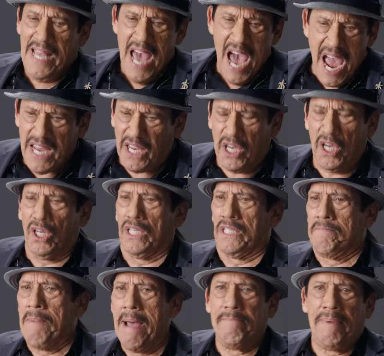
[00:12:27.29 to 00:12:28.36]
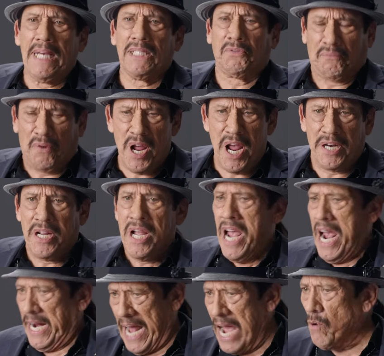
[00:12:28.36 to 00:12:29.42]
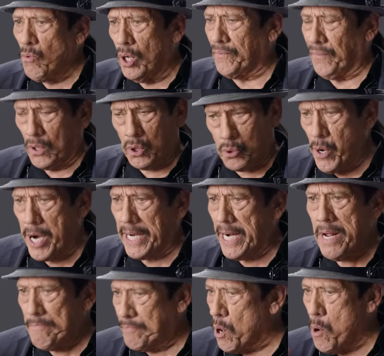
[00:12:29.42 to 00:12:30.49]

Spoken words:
Hank Hill is my best friend, and I work for Strickland